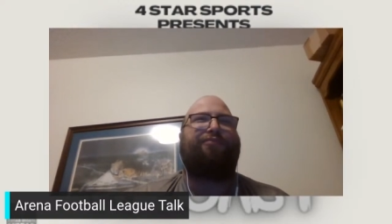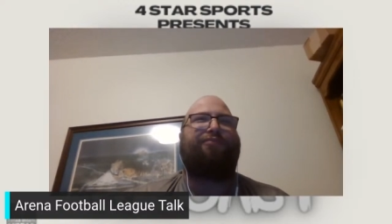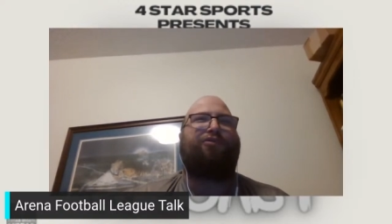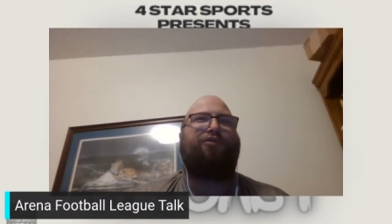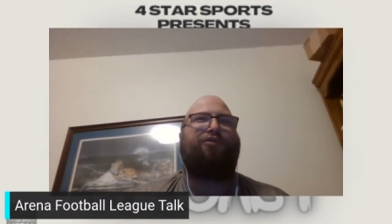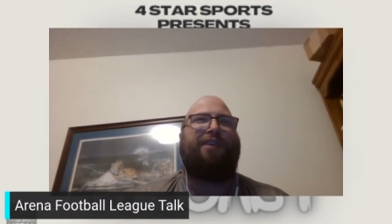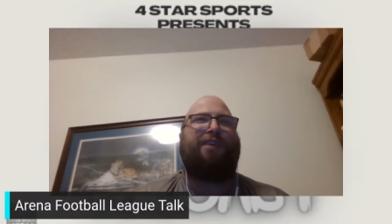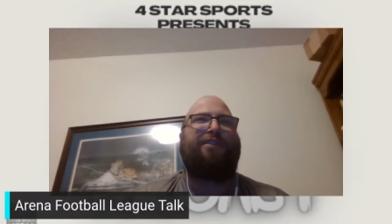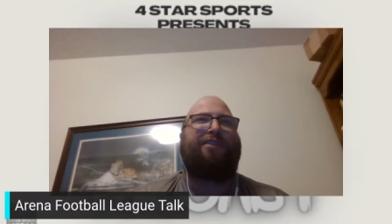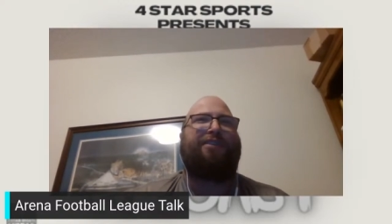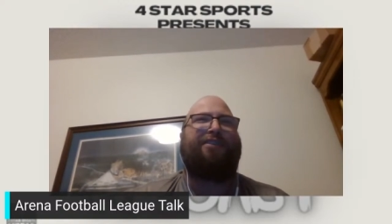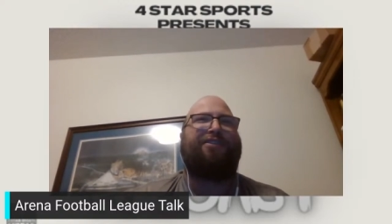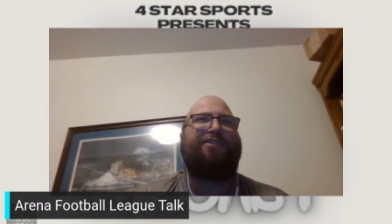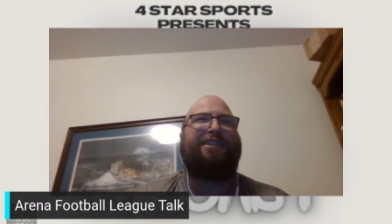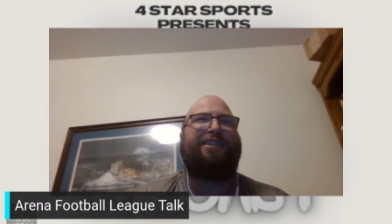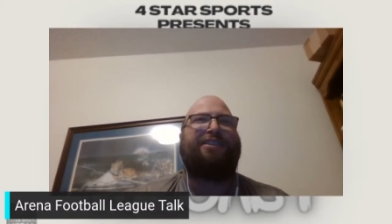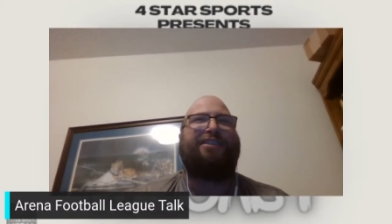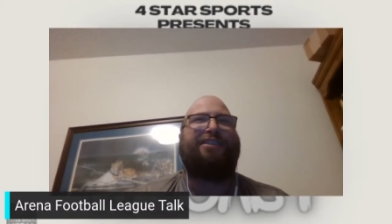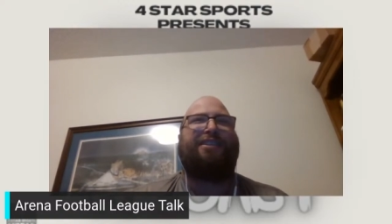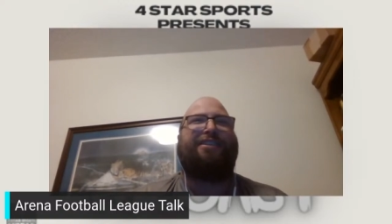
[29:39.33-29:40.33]
throughout the
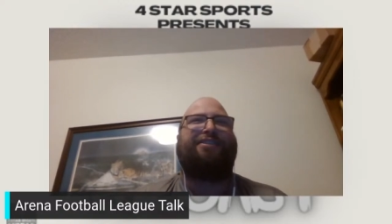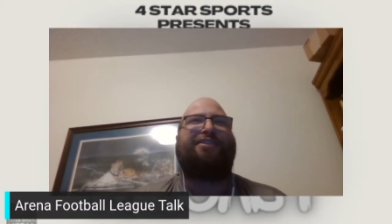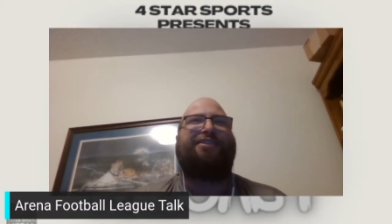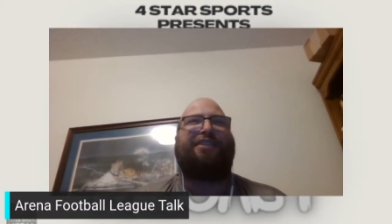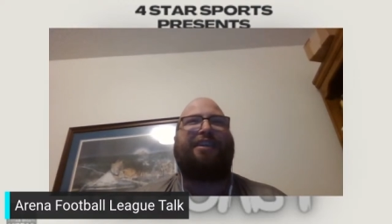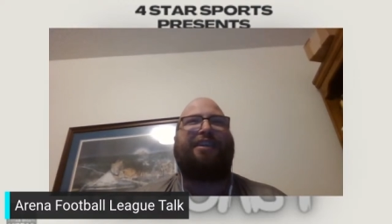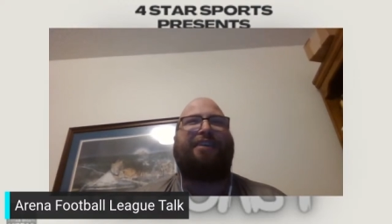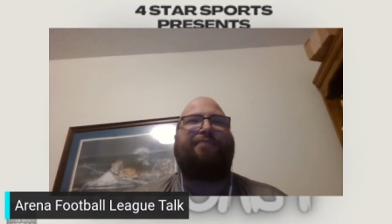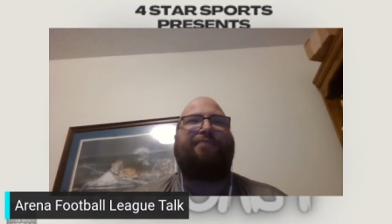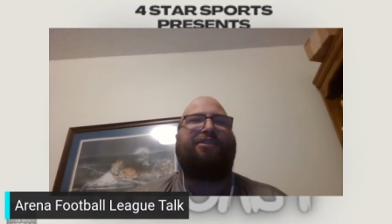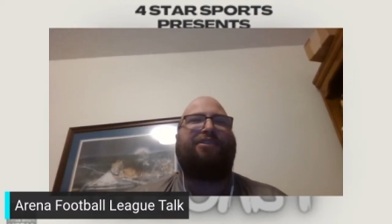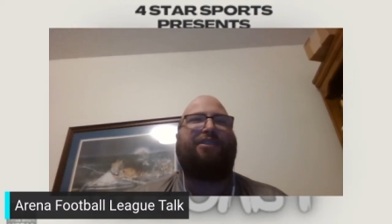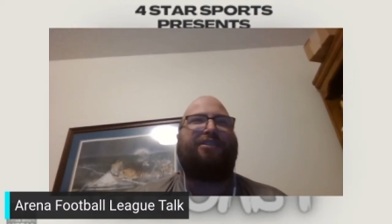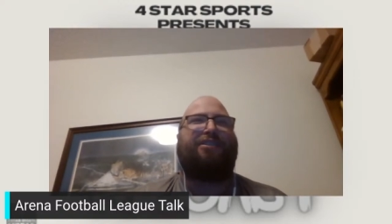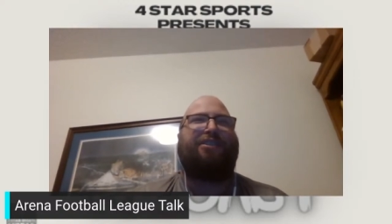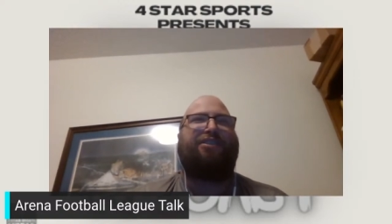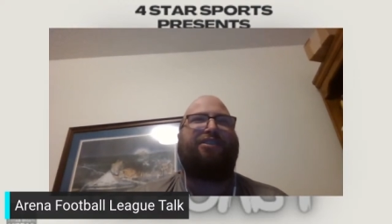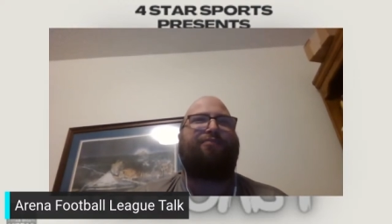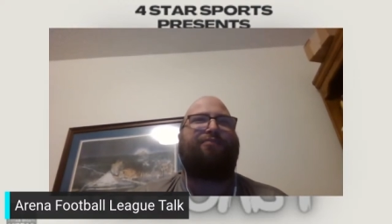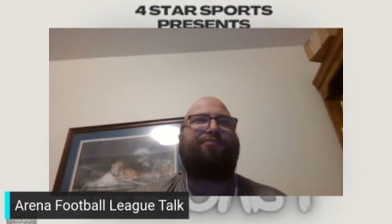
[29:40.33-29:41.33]
season, it seems, and
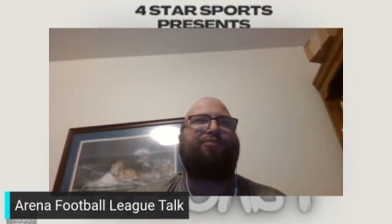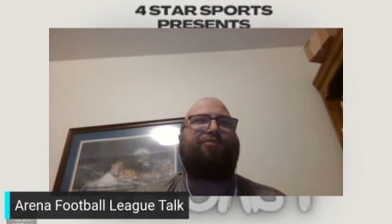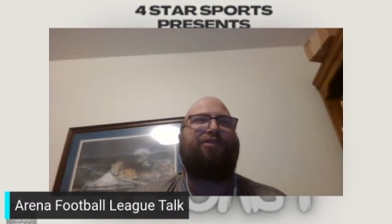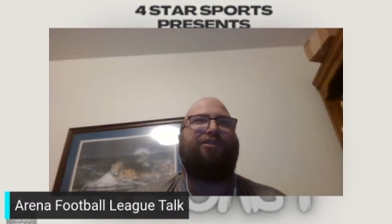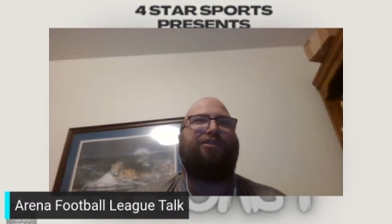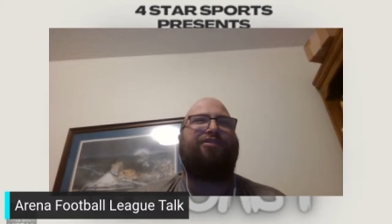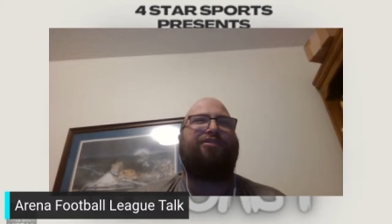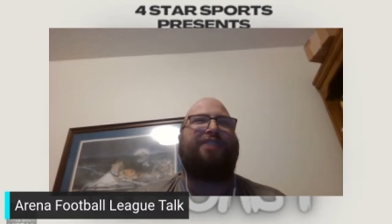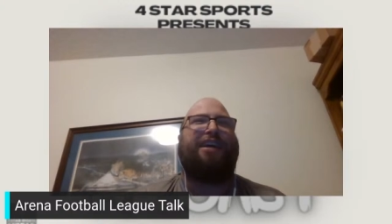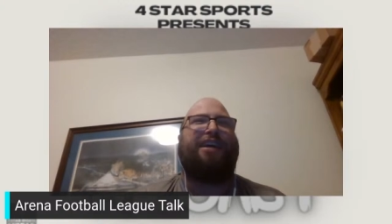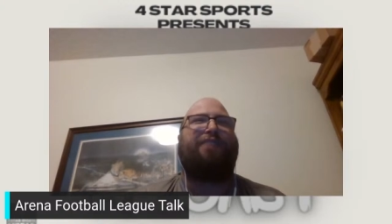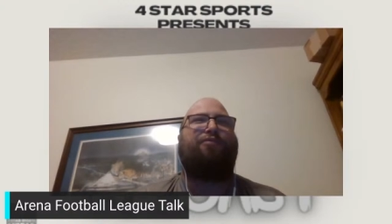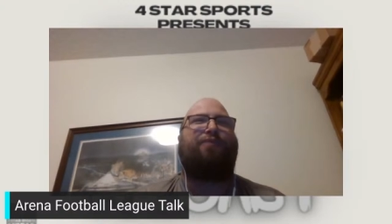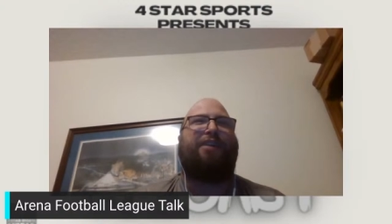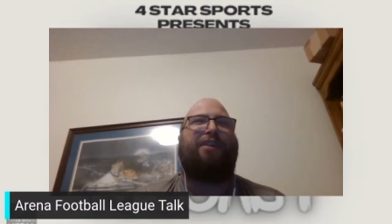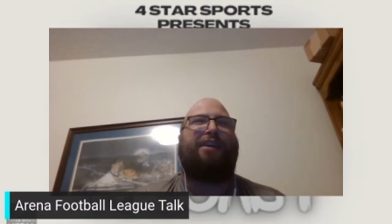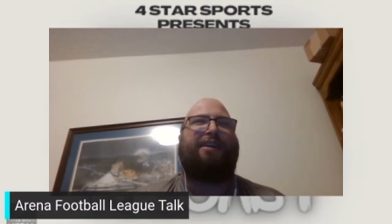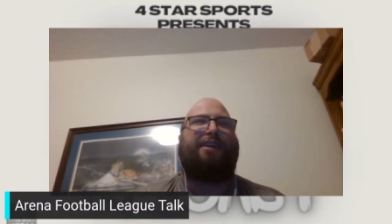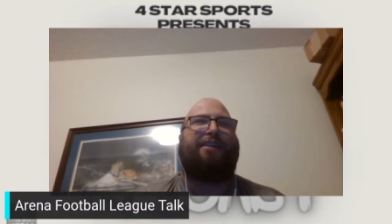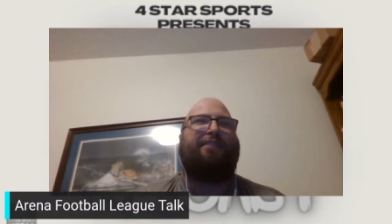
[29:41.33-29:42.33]
just produce that
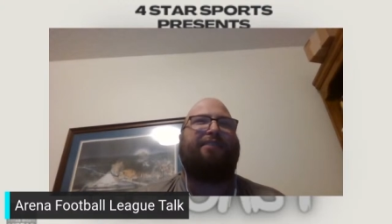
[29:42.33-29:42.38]
way.